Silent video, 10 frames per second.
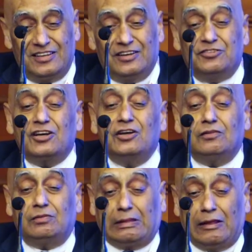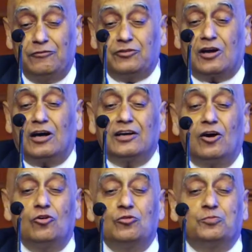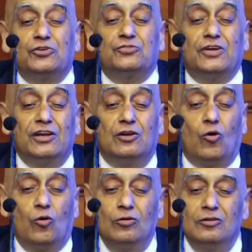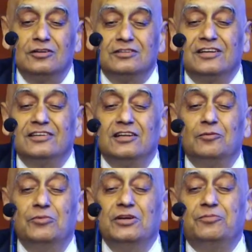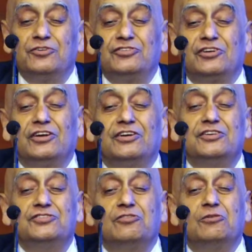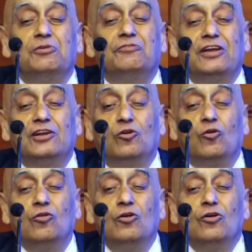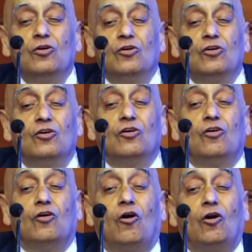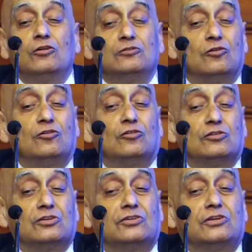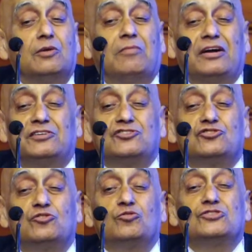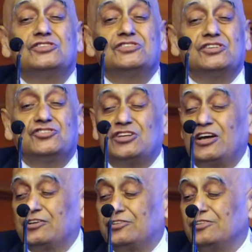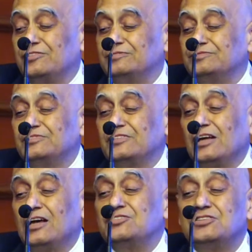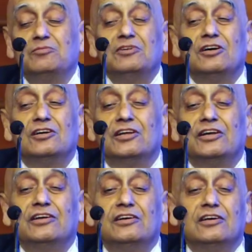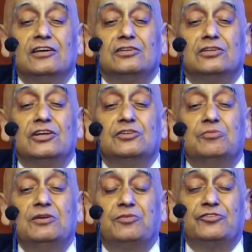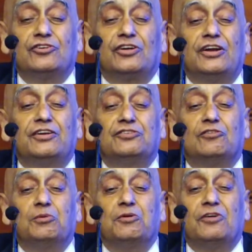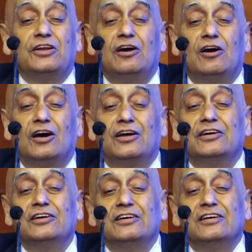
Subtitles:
If the cardiac output is very low, then the mean pressure gradients will be very low, although the mitral stenosis is tight. And similarly, these mean pressure gradients will be very high